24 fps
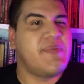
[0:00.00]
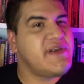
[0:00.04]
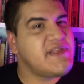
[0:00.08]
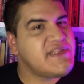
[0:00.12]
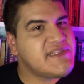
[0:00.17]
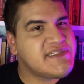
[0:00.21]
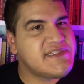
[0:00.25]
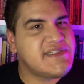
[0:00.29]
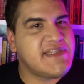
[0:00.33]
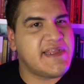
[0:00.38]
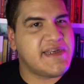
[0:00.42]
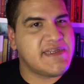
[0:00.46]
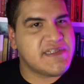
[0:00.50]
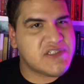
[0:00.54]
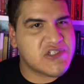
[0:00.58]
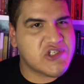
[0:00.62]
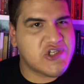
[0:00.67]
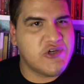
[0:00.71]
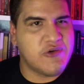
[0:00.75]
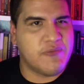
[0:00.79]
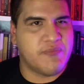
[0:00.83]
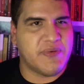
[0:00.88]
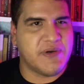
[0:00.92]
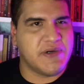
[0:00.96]
But it's Dennis
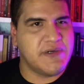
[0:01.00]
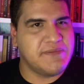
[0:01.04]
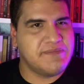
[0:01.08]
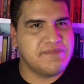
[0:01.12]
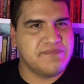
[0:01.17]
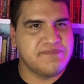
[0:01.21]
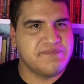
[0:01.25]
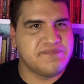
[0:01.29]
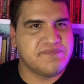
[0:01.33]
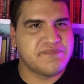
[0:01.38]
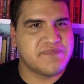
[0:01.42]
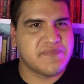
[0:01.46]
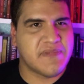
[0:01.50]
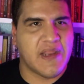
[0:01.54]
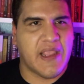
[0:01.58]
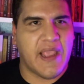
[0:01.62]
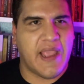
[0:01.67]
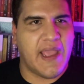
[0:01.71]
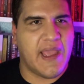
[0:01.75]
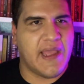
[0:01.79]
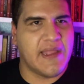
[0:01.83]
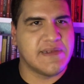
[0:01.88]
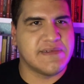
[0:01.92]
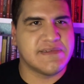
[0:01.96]
Cooper,
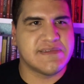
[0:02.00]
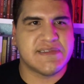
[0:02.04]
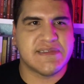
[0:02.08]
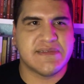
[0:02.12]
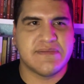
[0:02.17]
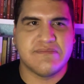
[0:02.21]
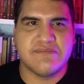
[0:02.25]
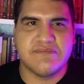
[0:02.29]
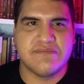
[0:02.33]
and